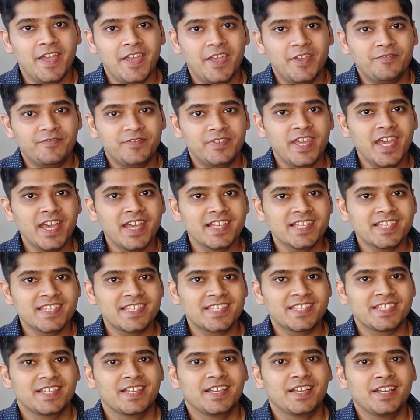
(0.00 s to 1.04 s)
If
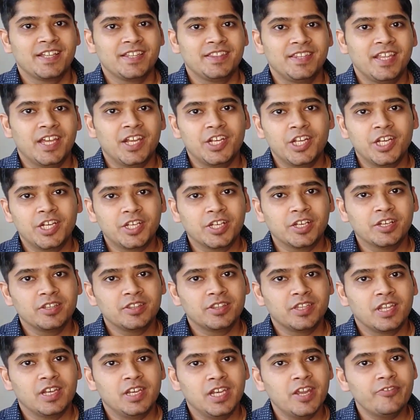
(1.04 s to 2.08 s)
yes, then
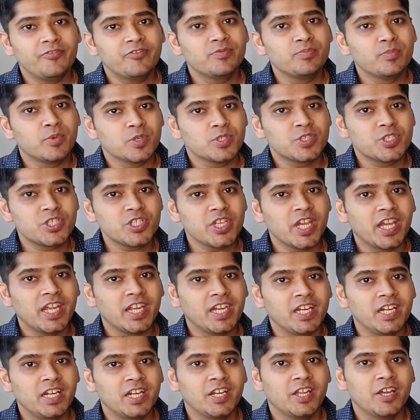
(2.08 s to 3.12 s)
return the leftmost
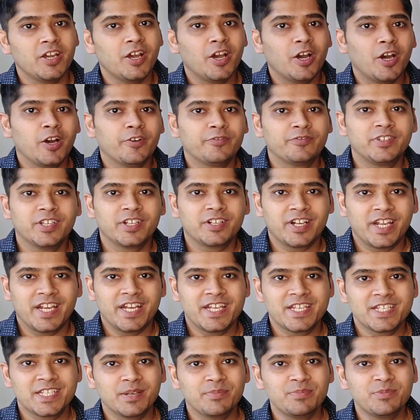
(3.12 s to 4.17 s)
child of the
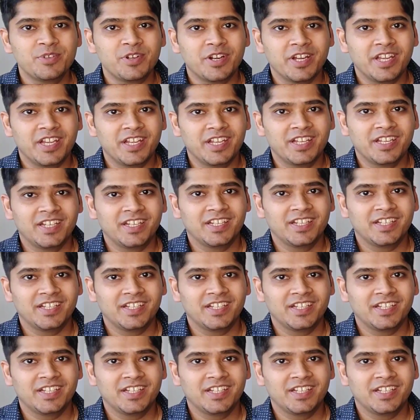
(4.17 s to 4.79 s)
right subtree.